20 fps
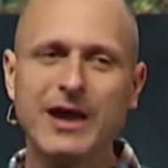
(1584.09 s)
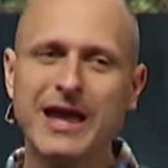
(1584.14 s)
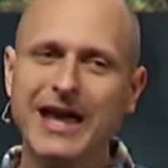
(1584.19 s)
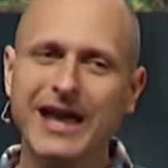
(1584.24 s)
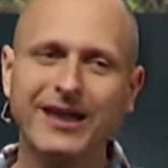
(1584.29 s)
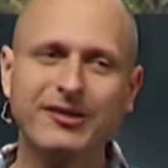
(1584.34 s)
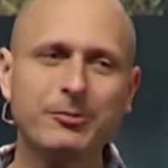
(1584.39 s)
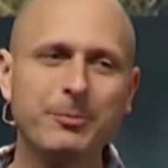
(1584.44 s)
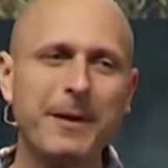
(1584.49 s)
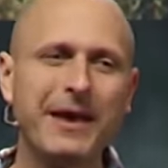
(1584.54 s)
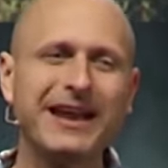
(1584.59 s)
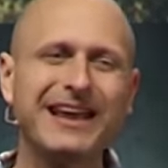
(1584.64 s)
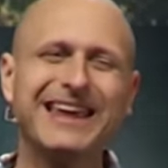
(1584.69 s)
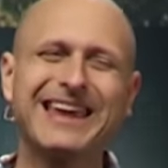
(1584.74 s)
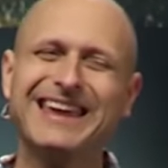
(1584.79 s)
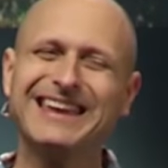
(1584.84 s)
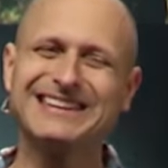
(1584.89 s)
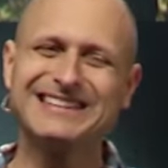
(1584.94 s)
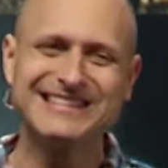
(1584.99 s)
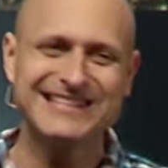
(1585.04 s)
it's been a
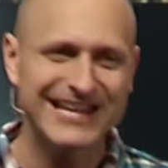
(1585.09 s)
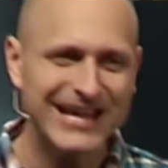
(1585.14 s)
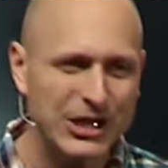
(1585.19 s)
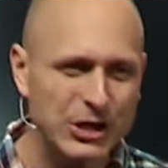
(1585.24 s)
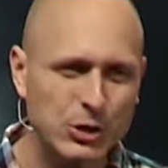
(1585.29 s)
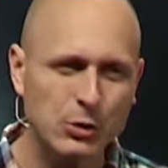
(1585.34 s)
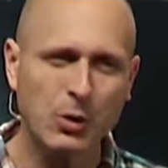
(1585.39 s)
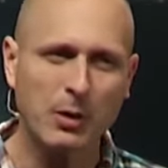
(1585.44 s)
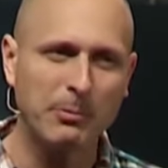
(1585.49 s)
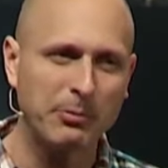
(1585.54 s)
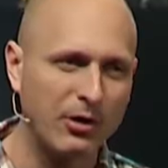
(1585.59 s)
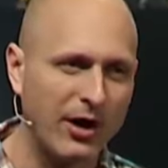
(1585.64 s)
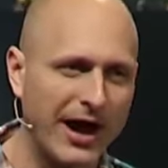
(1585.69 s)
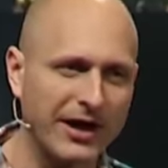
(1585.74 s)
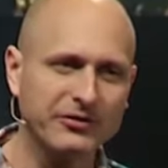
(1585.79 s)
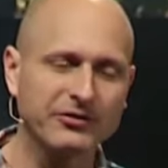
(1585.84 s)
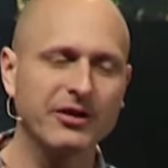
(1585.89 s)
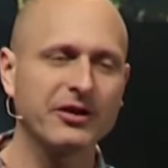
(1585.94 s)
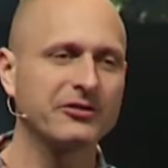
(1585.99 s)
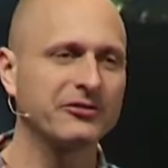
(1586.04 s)
continual
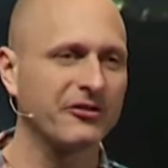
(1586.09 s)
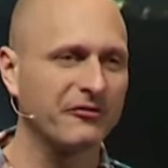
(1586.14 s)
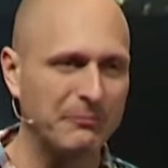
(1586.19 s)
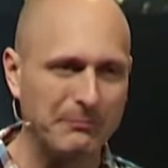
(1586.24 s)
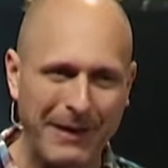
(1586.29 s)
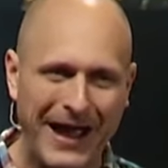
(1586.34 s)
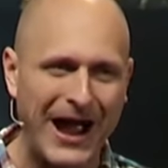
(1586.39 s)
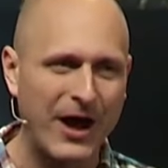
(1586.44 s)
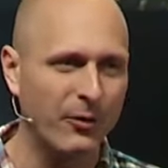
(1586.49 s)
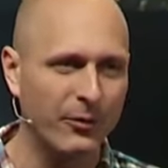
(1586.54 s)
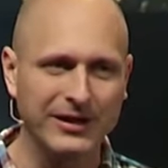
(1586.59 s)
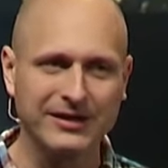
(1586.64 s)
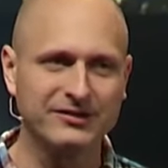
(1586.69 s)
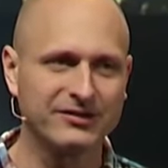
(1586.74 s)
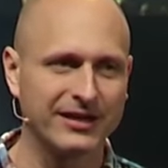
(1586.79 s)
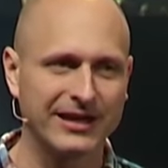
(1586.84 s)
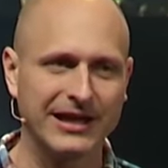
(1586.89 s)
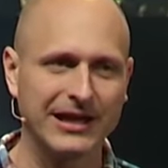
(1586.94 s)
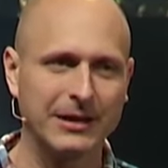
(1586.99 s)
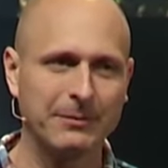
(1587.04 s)
process of bowing
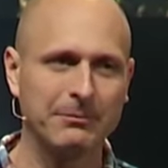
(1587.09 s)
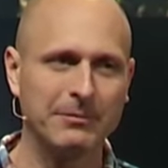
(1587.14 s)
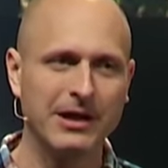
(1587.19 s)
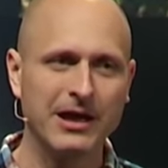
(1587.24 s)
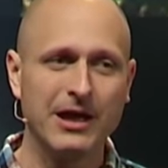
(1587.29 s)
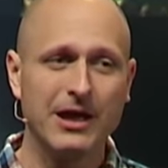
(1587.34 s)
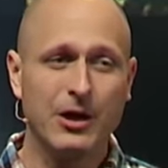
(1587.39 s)
to him